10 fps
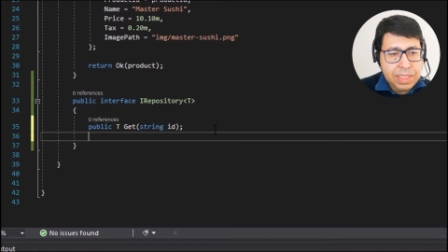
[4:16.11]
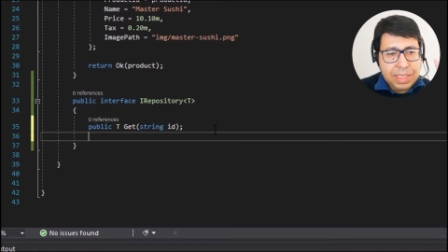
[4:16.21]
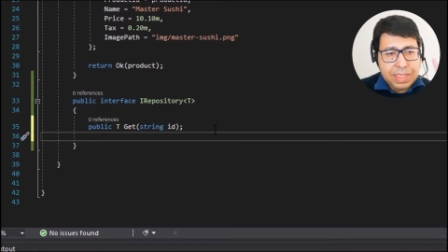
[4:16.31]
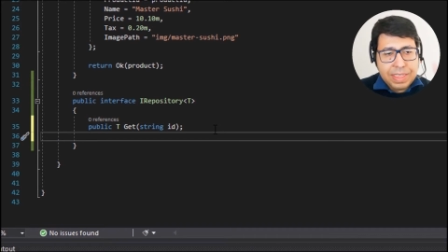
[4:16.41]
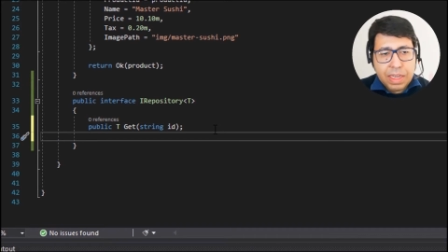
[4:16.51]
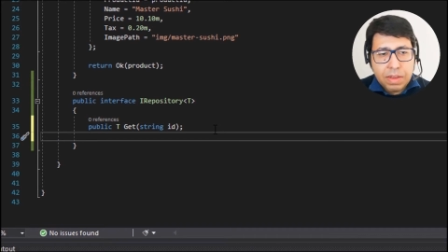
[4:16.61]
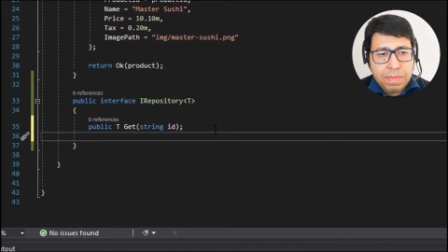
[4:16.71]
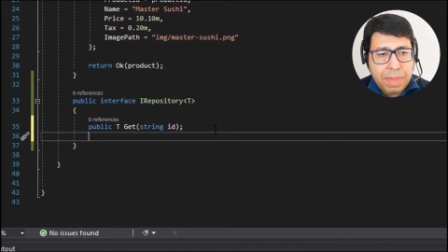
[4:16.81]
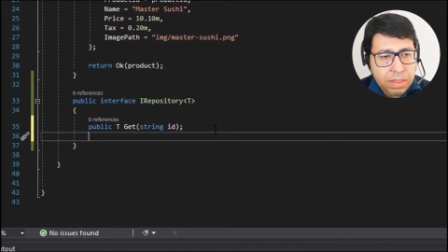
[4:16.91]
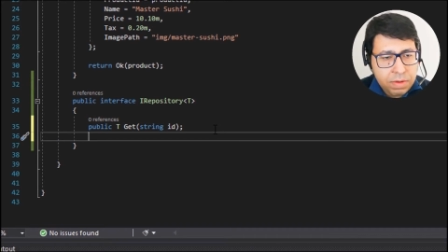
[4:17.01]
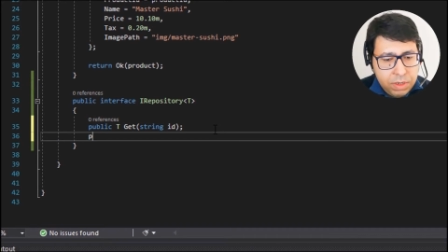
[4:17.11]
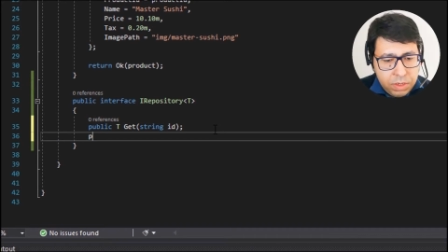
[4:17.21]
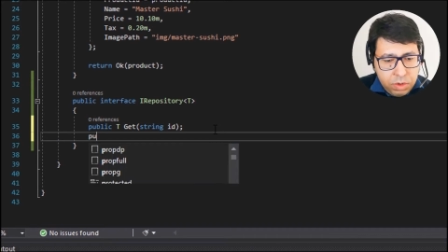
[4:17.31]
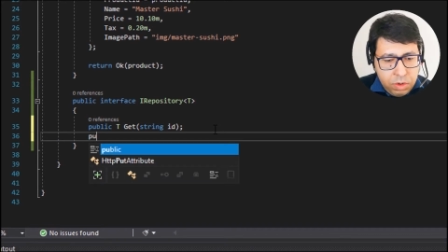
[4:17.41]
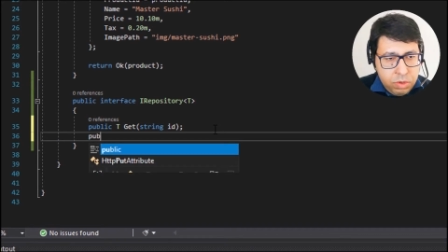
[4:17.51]
The second method
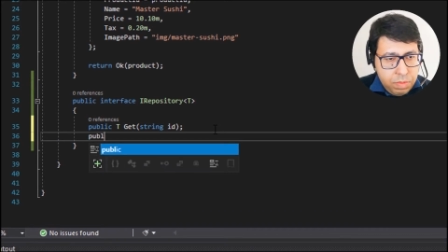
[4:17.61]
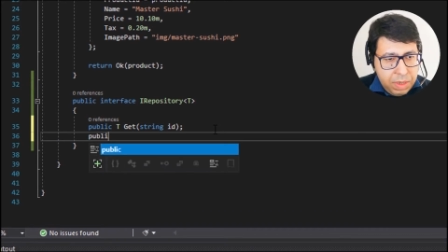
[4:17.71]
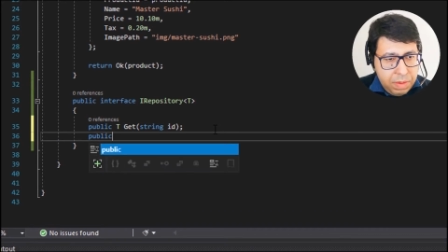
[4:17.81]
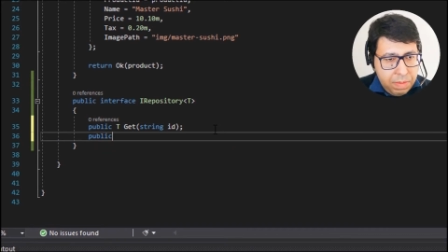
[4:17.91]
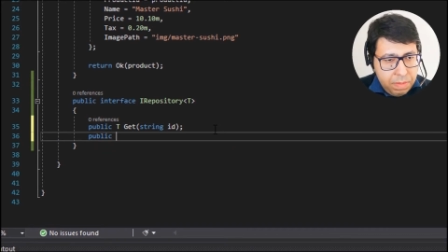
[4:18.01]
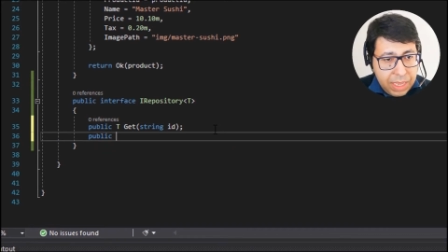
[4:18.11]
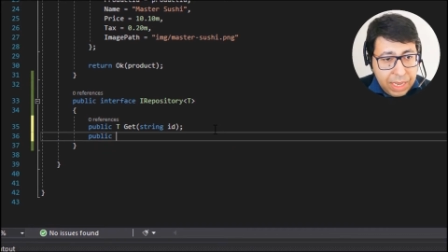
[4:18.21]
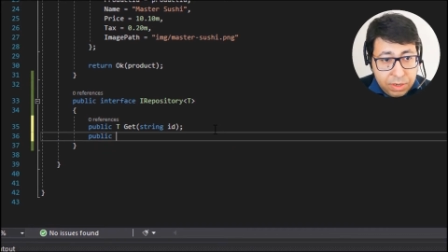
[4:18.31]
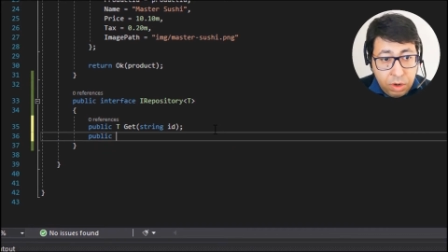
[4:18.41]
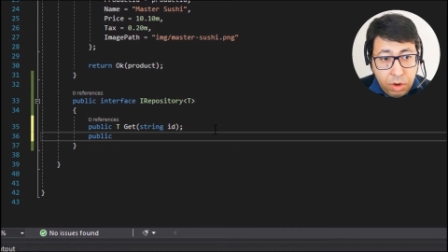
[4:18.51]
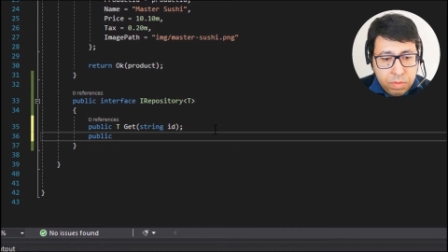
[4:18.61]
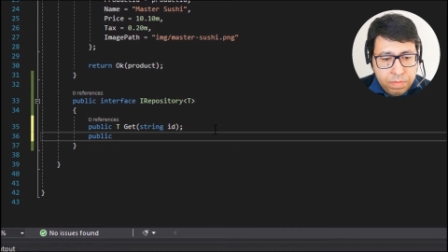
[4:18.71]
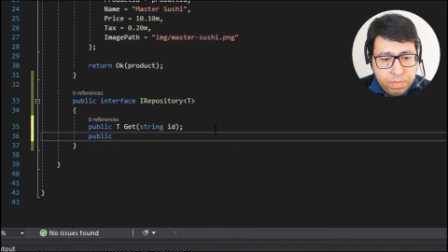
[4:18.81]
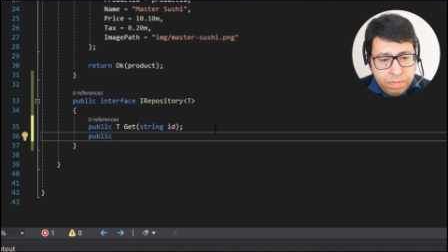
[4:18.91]
is going to be get all.